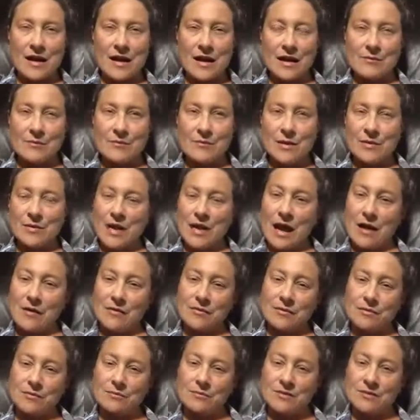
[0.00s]
maybe
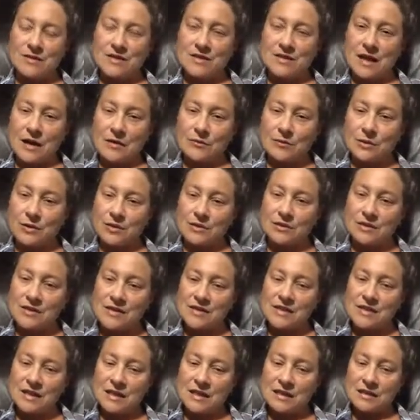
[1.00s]
how it's not
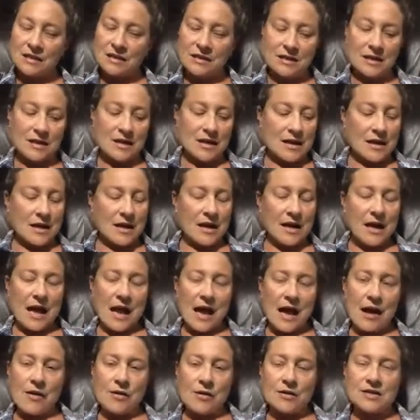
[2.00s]
realistic,
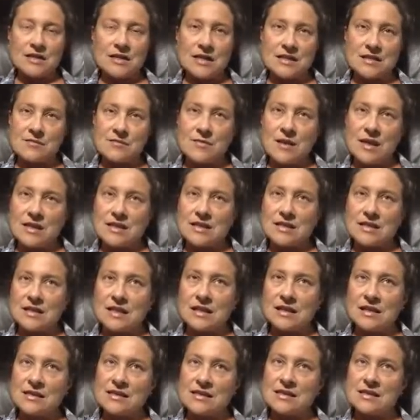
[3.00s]
how it doesn't make
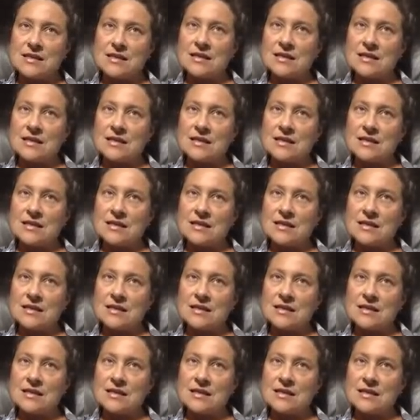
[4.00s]
sense,